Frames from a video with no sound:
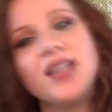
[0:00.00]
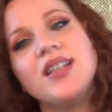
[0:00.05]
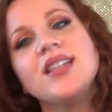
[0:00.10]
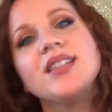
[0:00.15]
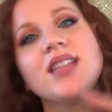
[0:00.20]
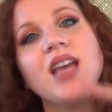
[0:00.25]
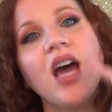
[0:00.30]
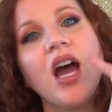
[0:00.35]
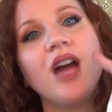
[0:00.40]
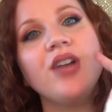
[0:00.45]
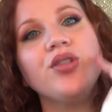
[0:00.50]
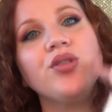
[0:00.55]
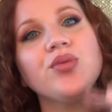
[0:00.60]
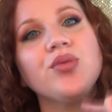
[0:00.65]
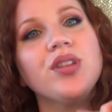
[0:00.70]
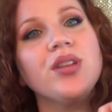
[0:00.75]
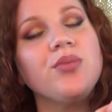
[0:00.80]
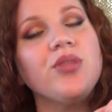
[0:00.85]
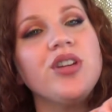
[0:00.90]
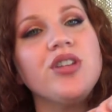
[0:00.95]
is I don't
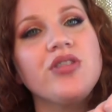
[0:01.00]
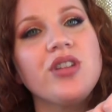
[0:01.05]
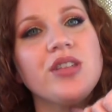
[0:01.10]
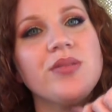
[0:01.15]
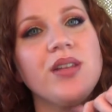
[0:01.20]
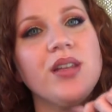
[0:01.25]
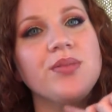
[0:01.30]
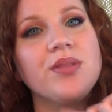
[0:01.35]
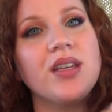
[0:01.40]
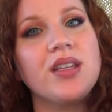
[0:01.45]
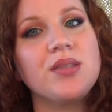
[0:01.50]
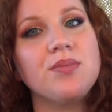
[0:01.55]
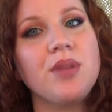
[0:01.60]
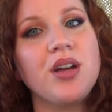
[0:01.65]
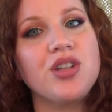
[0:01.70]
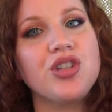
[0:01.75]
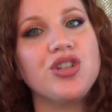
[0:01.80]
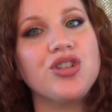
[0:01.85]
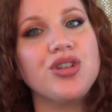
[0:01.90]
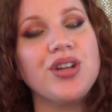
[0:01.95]
really moisturize my lips as
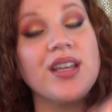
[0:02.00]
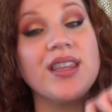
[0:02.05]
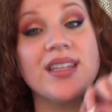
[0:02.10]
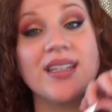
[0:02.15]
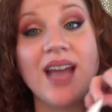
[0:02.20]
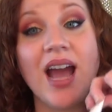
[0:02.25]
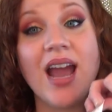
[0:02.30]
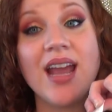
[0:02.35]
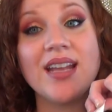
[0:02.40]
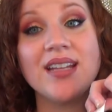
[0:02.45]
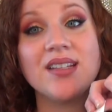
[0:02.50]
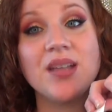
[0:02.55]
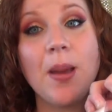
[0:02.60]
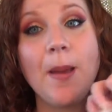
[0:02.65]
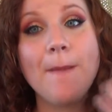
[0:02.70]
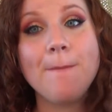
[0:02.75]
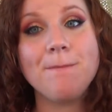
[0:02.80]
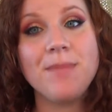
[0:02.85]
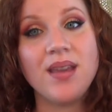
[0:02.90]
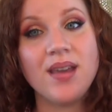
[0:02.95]
much during the night
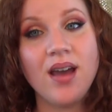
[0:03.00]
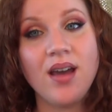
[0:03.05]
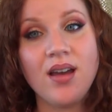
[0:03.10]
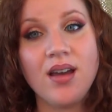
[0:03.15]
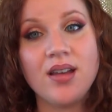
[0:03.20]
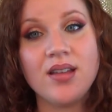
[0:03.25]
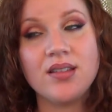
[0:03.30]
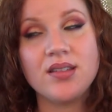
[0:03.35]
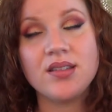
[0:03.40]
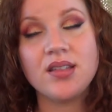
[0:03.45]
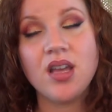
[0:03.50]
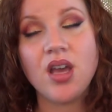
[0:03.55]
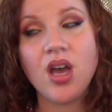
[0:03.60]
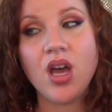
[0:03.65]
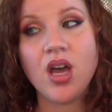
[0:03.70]
because